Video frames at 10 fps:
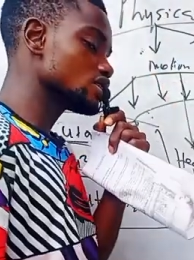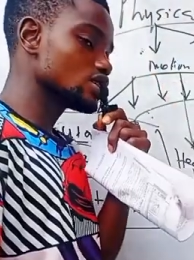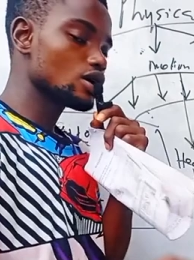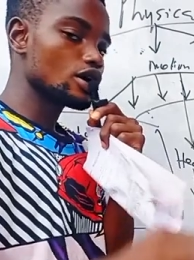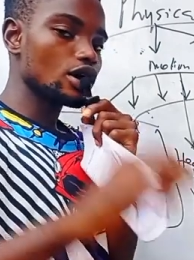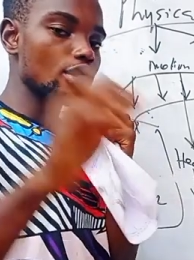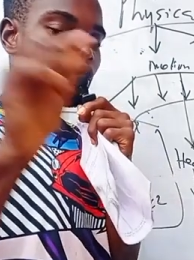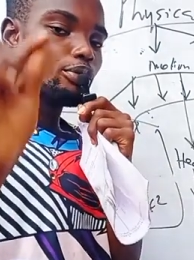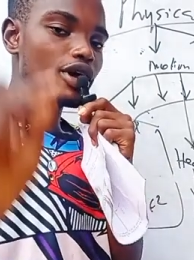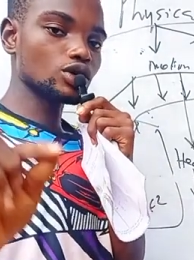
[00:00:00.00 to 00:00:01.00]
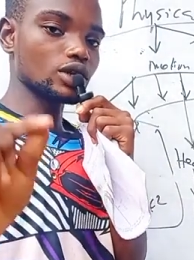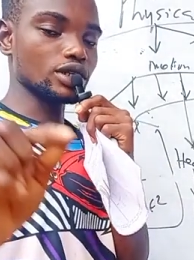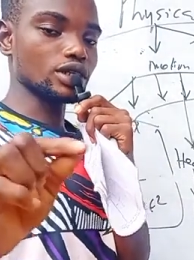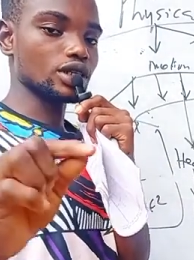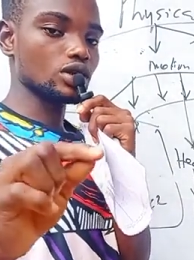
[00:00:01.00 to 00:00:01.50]
see
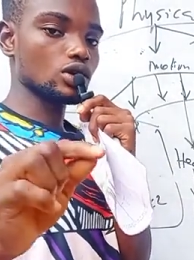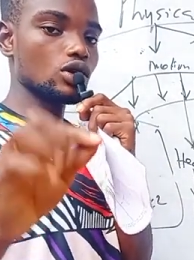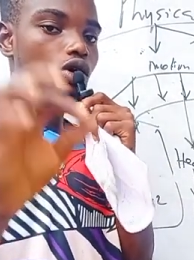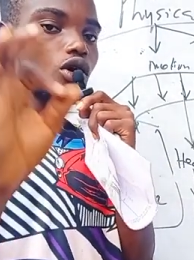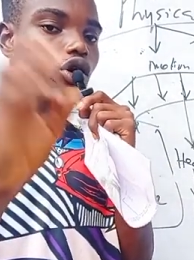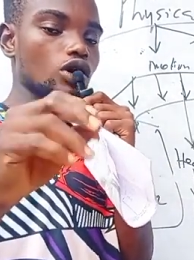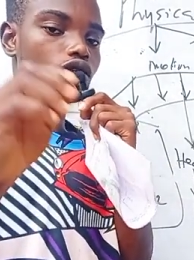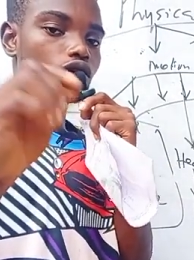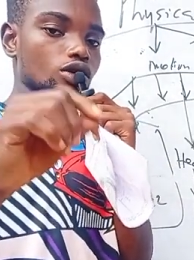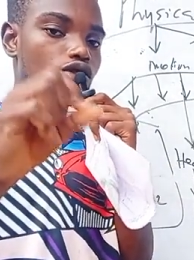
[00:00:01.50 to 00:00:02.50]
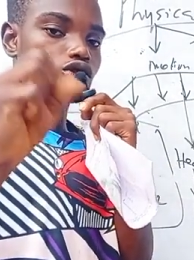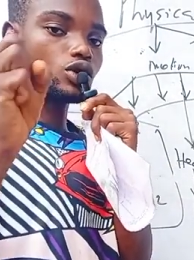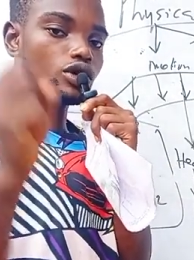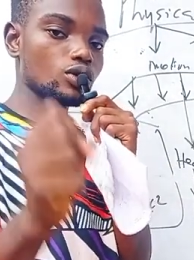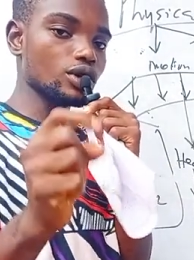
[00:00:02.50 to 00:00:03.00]
majorly on your
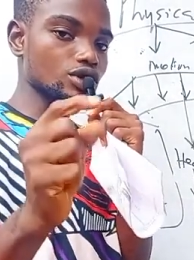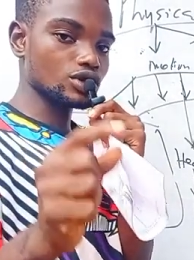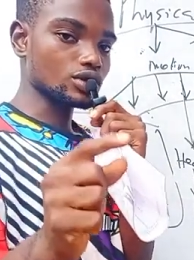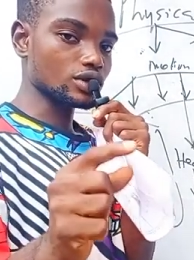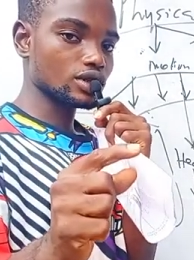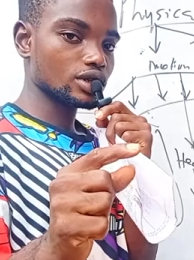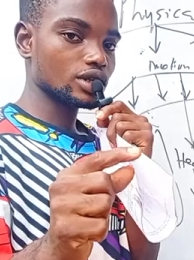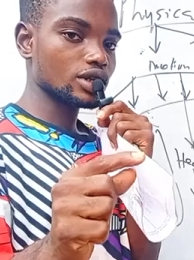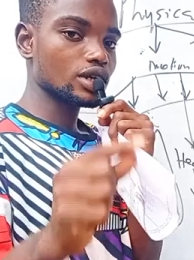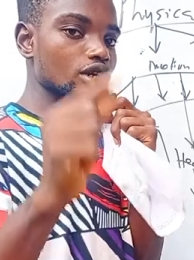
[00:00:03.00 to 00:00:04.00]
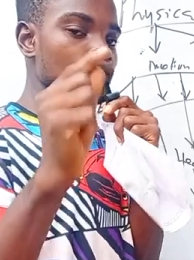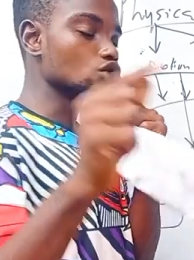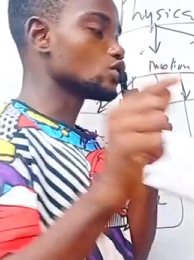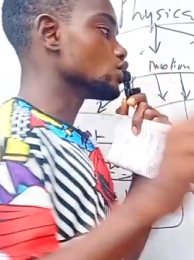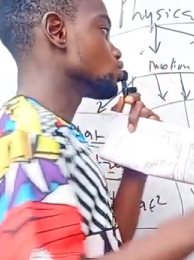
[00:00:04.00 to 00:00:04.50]
theory question
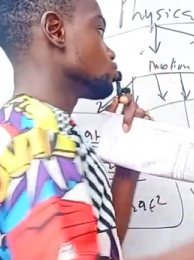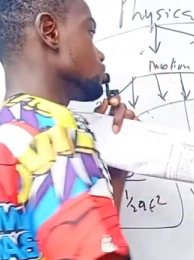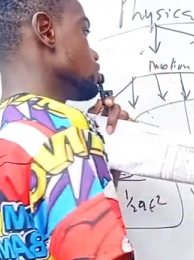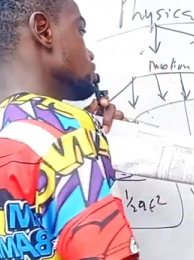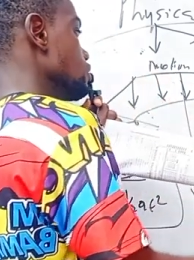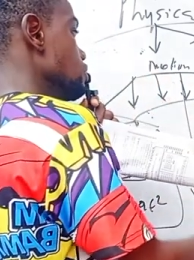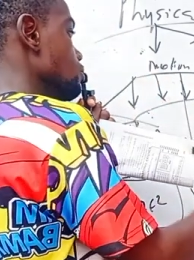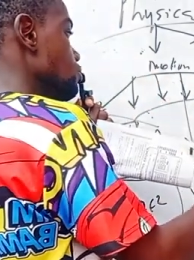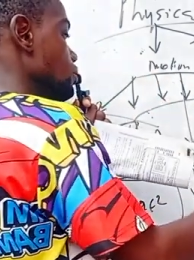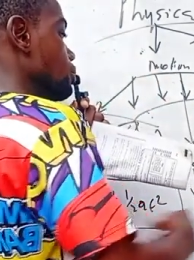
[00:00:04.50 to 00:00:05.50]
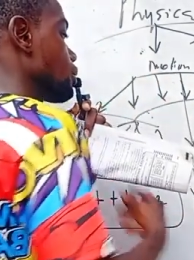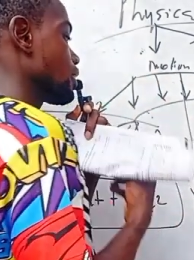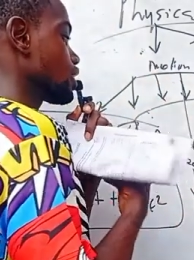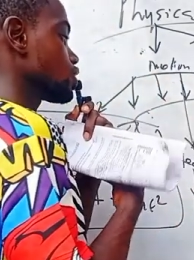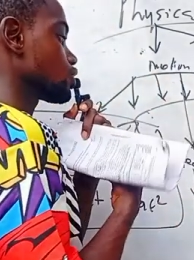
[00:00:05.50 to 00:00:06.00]
is going to be
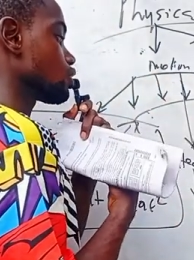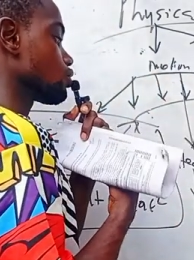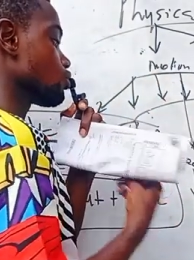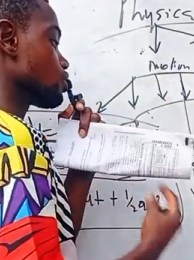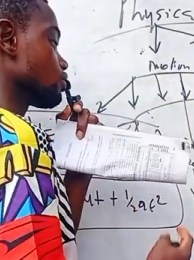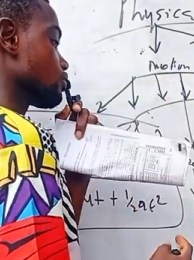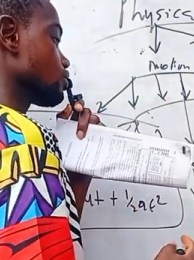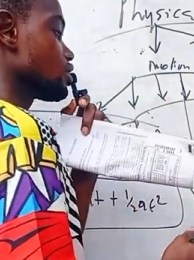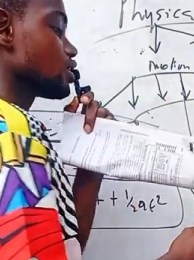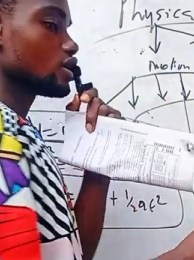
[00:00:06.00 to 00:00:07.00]
propagation of wave,